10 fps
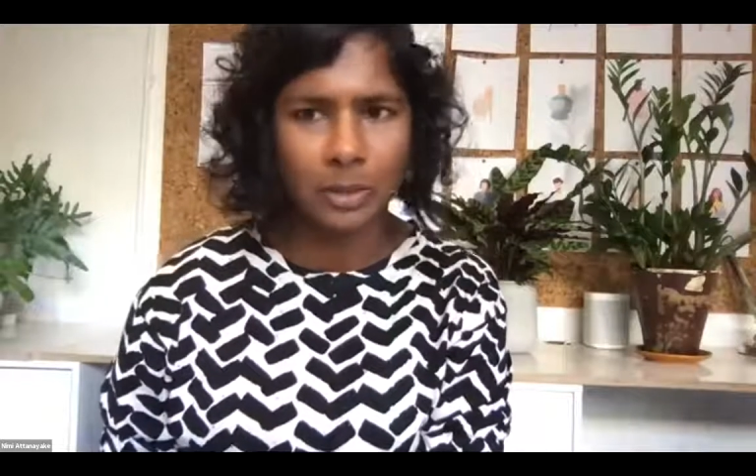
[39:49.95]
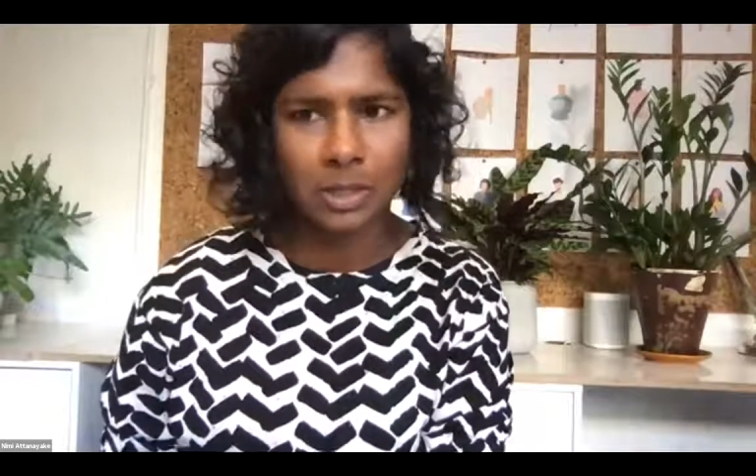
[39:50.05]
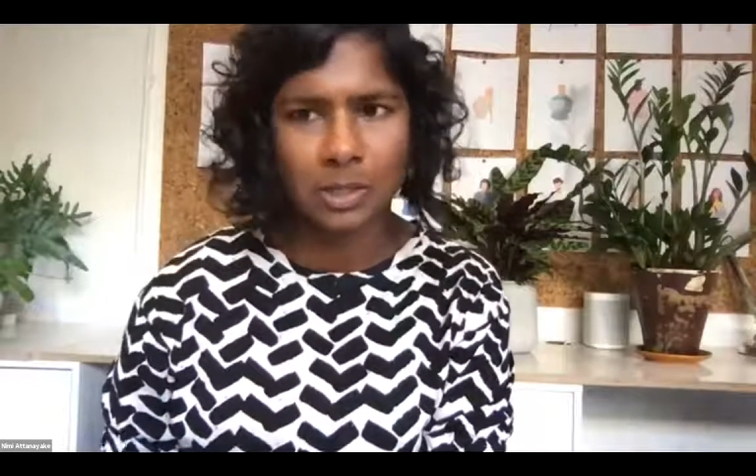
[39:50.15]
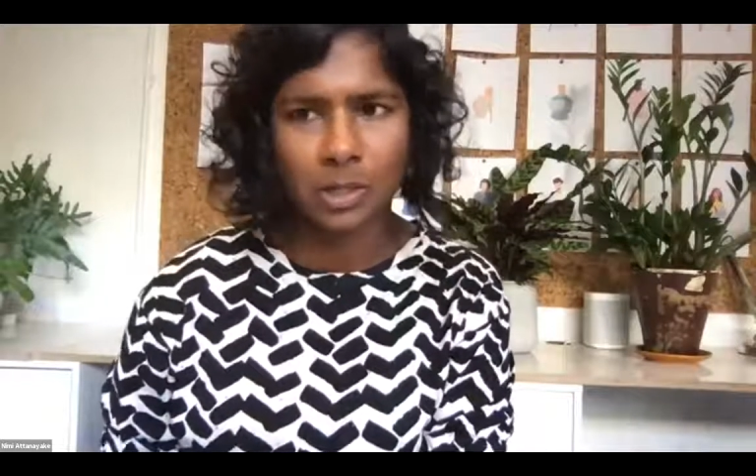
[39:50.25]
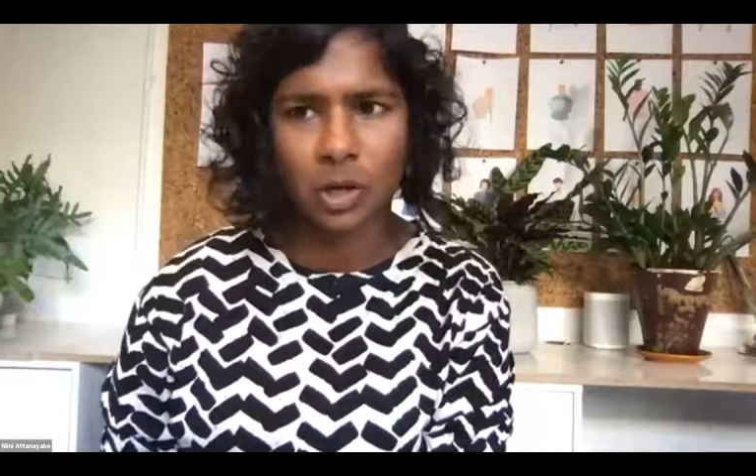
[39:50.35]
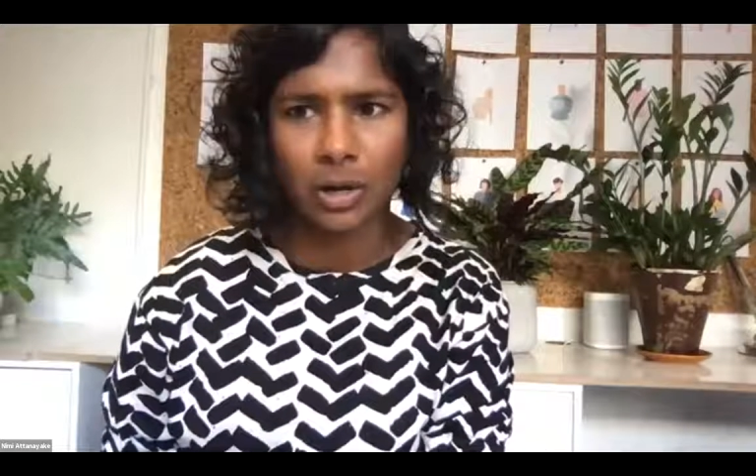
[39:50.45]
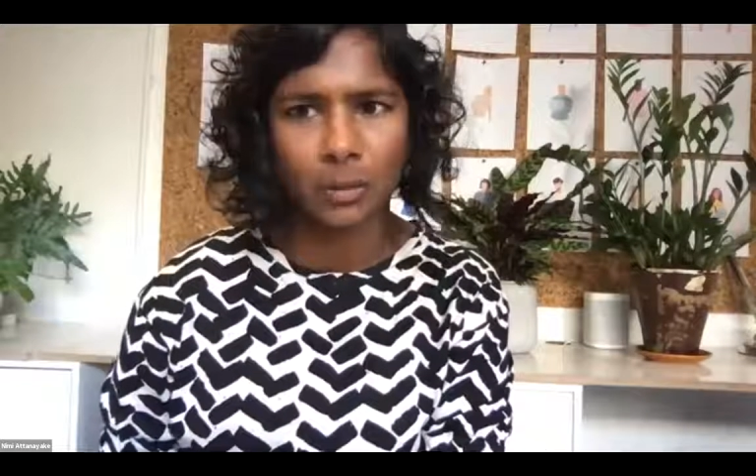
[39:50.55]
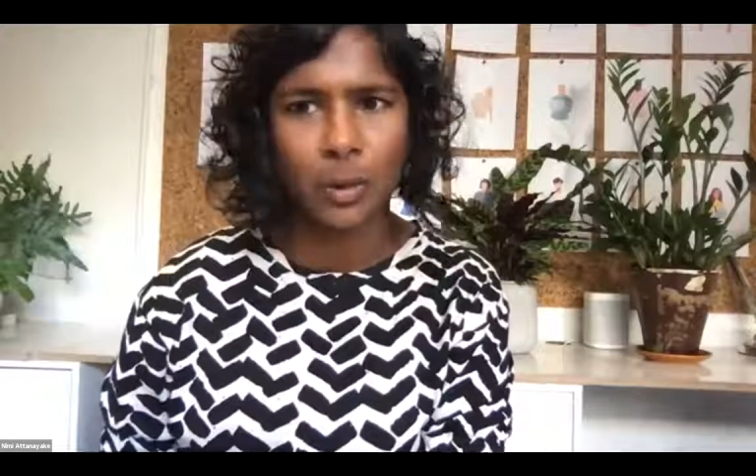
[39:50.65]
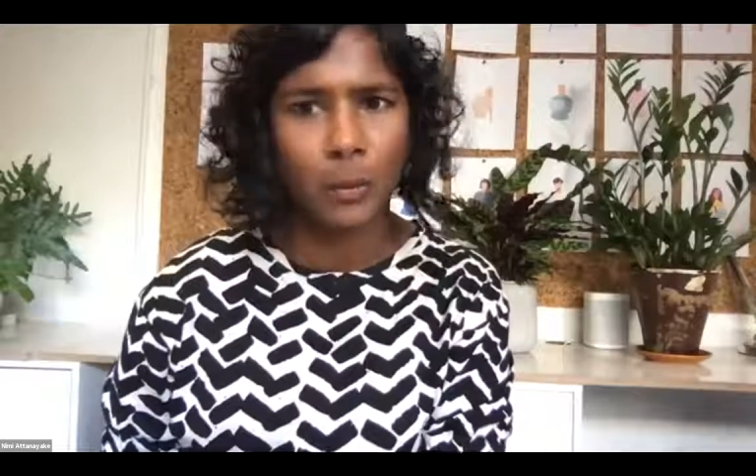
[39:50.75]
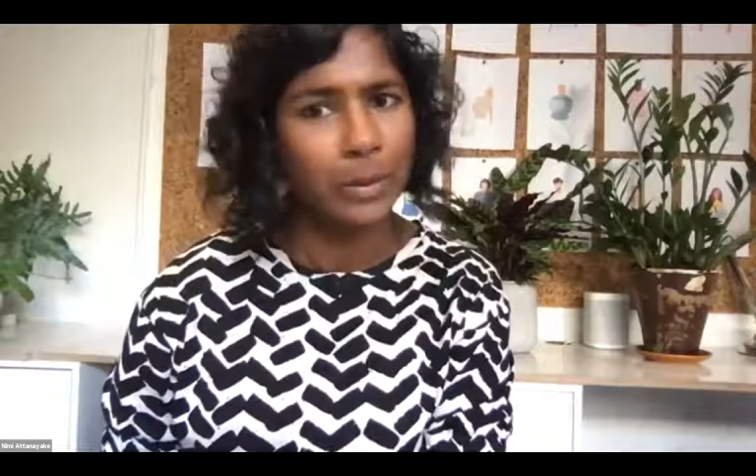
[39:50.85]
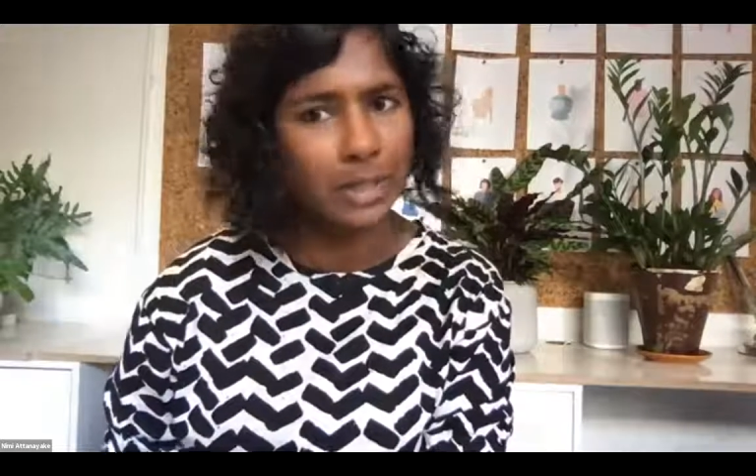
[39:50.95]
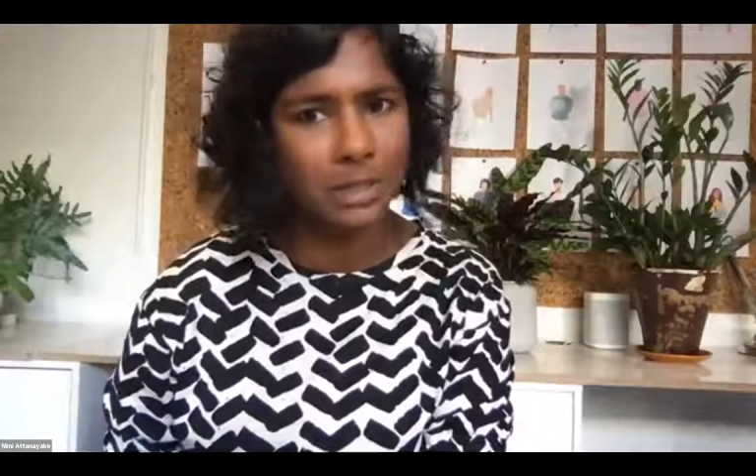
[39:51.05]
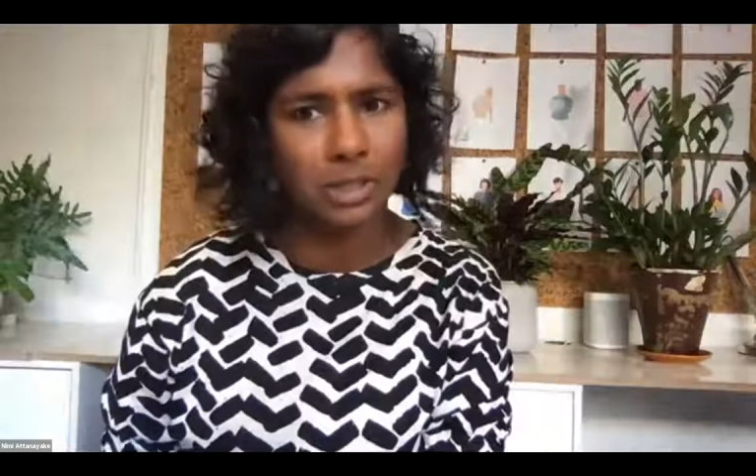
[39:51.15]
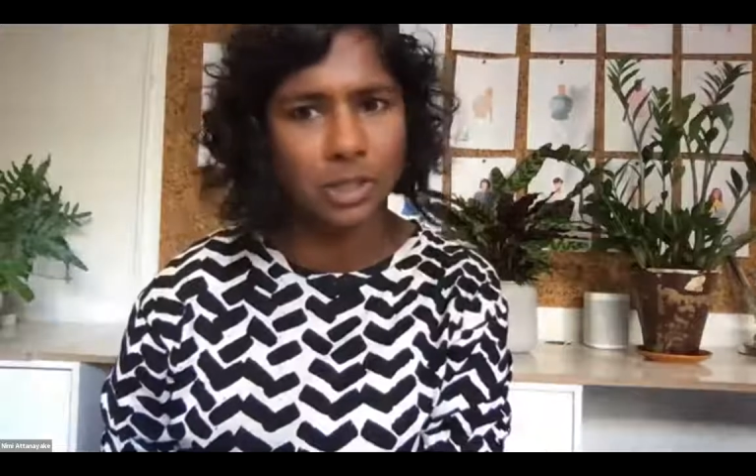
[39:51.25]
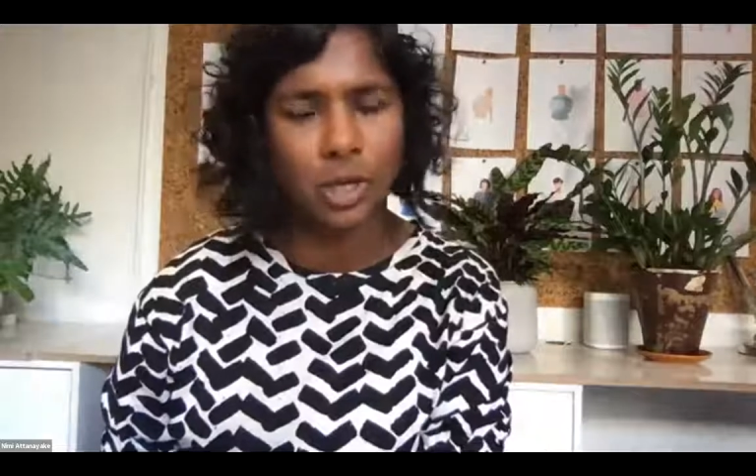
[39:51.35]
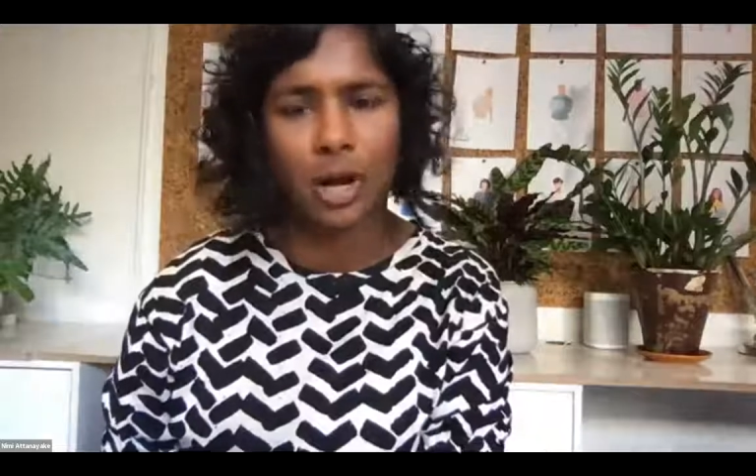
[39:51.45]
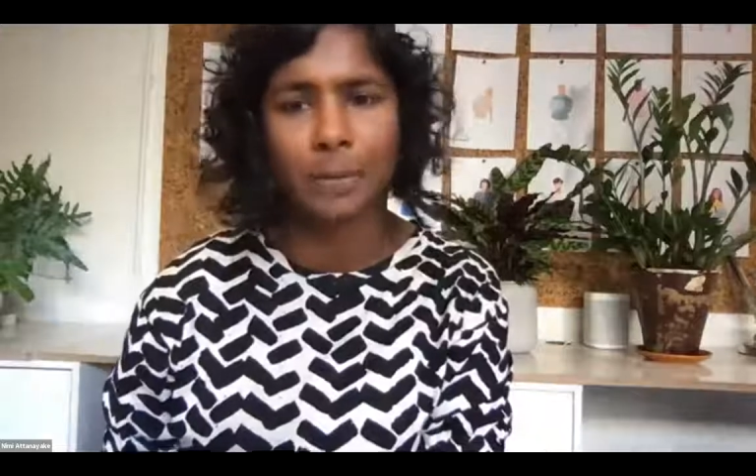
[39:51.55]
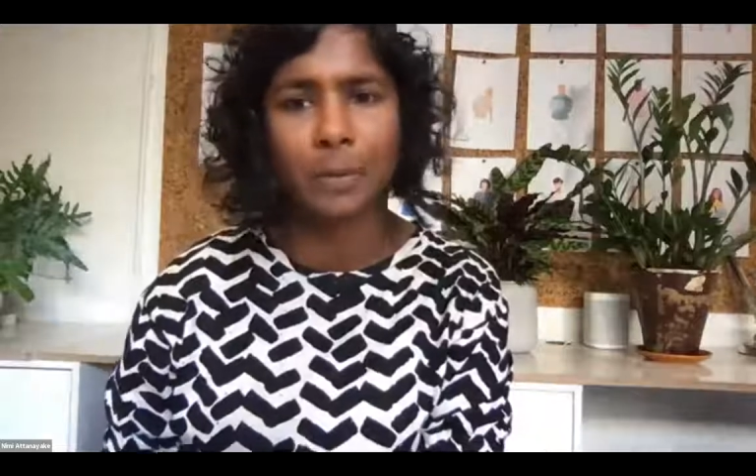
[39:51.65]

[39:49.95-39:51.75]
it's shining where we need it to shine,